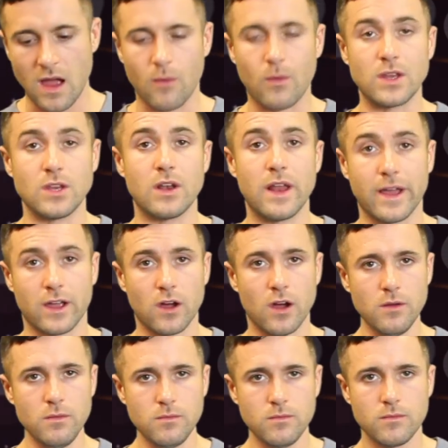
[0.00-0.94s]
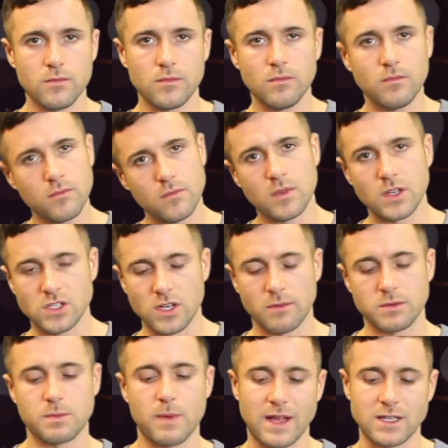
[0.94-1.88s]
and when you let go, it
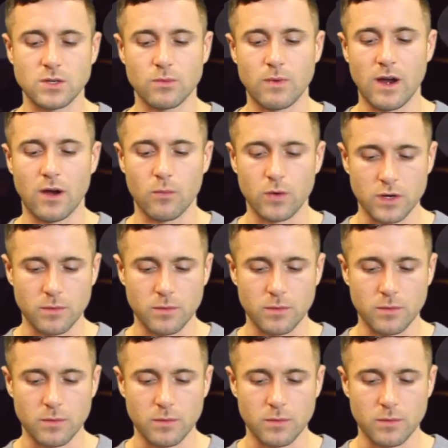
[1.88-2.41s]
jumps back to where it